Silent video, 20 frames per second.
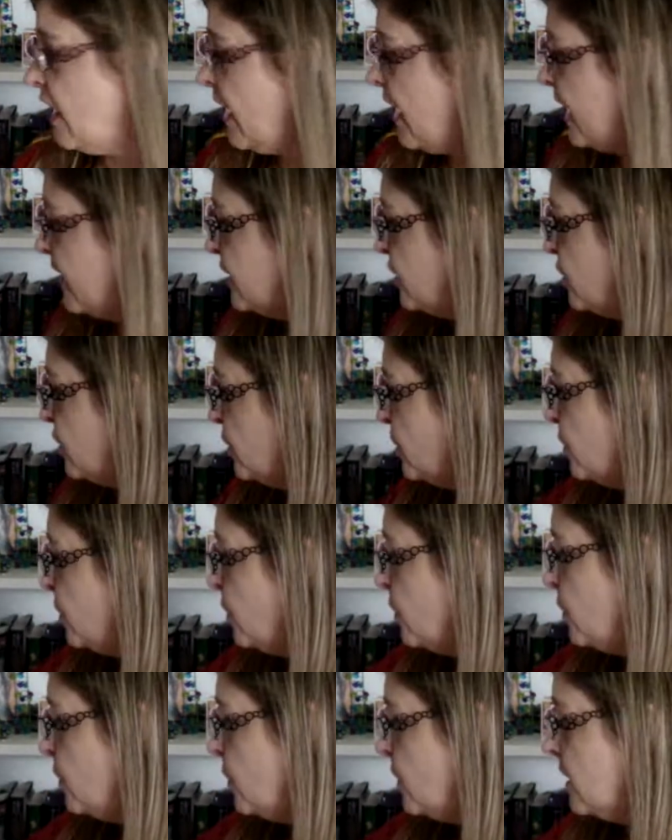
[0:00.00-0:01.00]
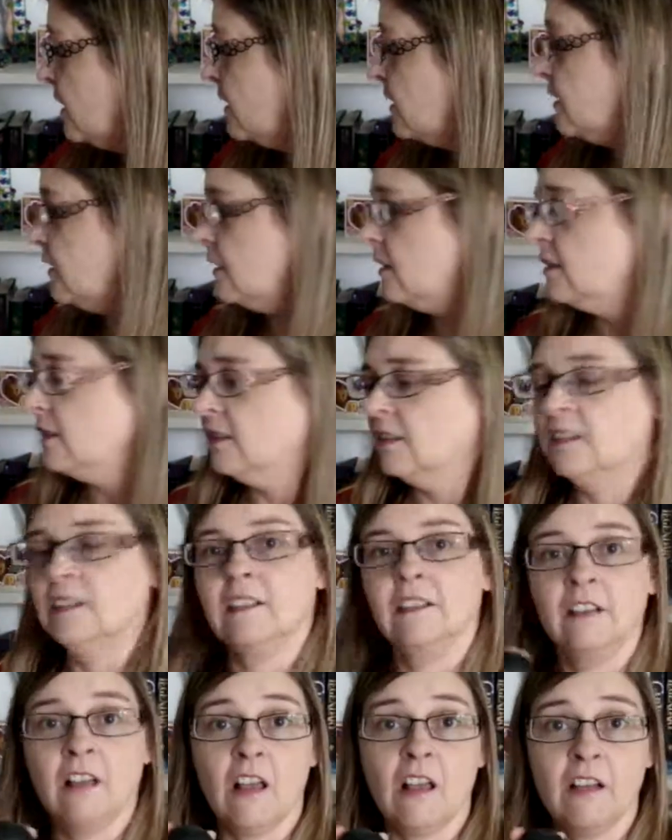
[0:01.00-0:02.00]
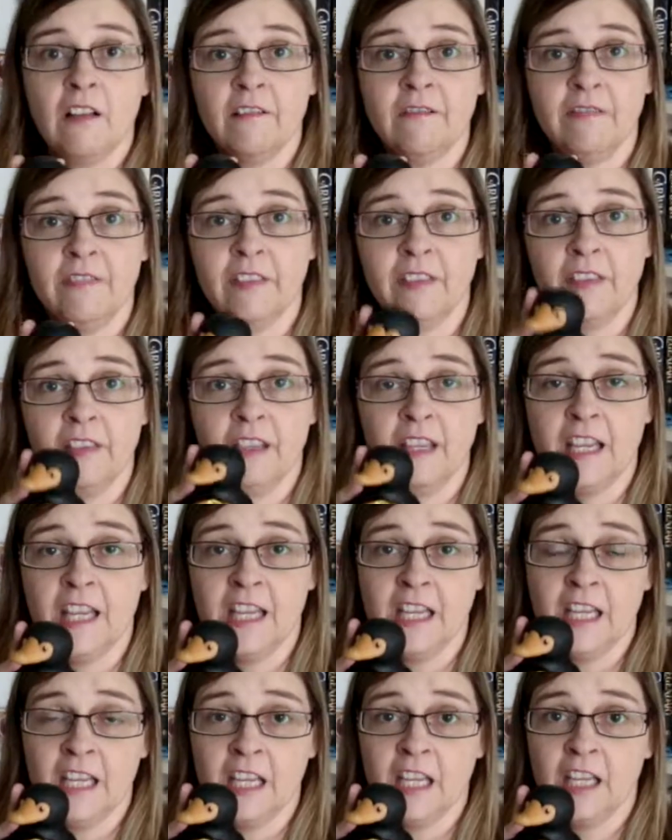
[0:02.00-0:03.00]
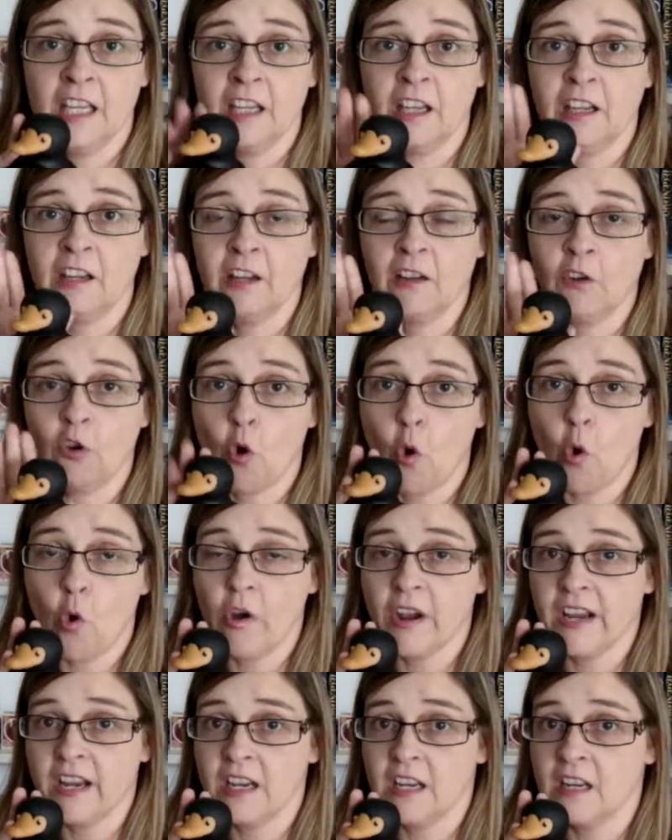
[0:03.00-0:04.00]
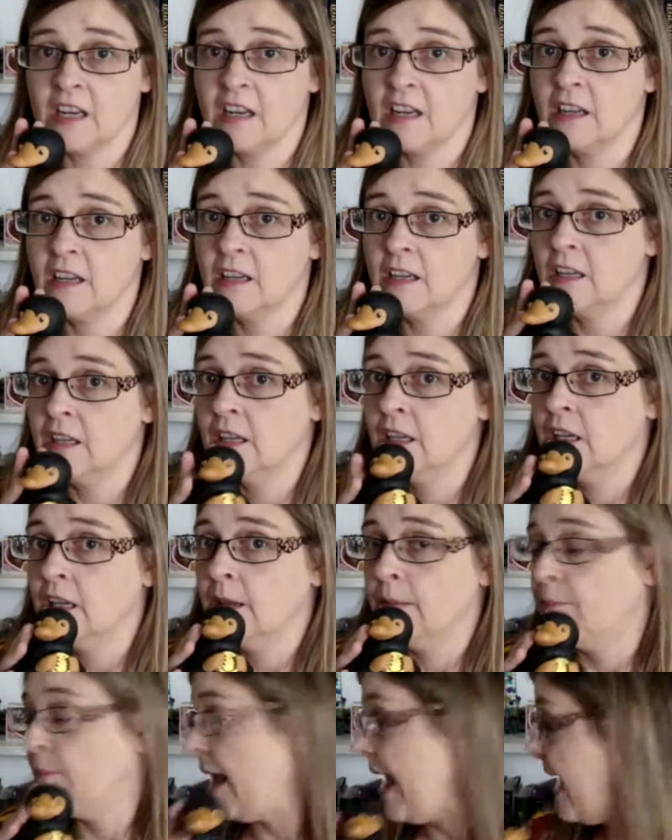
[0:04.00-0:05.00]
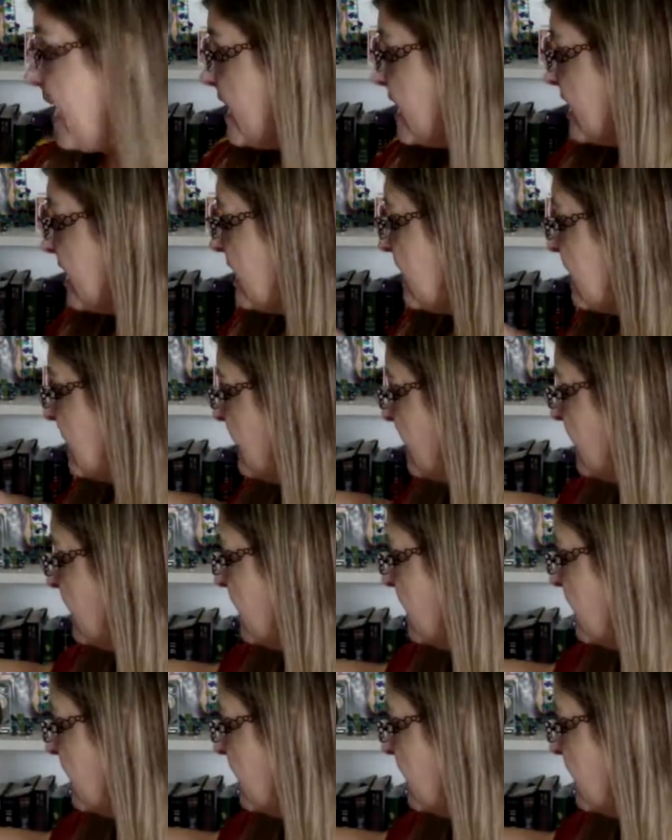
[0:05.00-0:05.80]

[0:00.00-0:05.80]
I do love the coin bank.